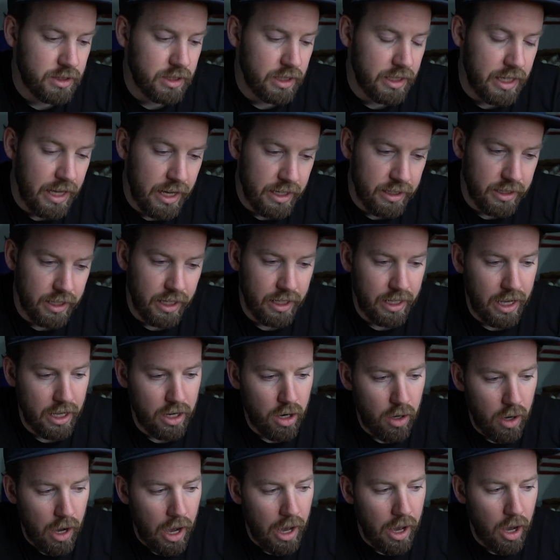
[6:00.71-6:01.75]
Again, like
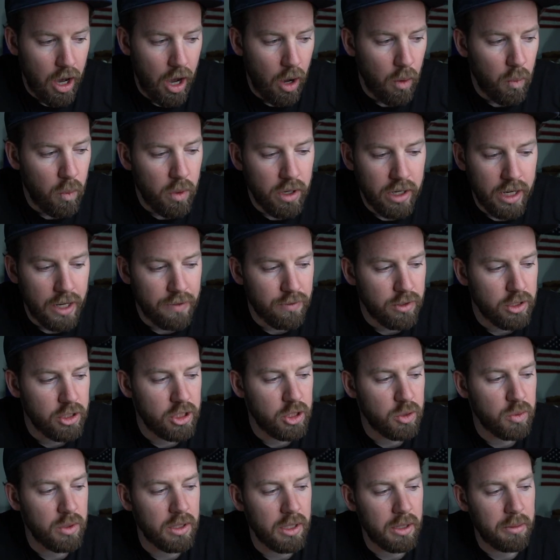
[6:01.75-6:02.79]
I wouldn't ever
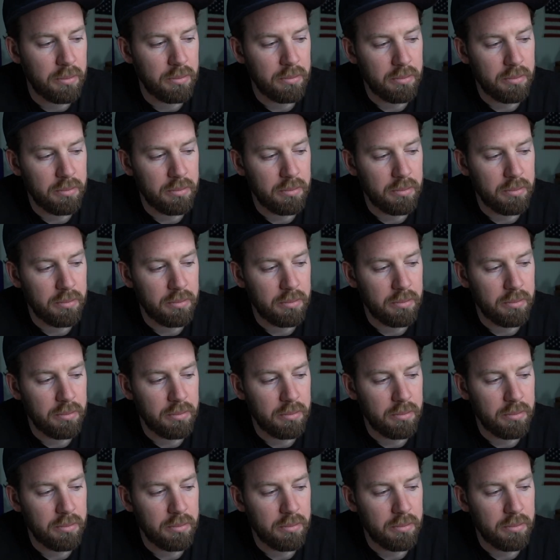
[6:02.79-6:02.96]
do a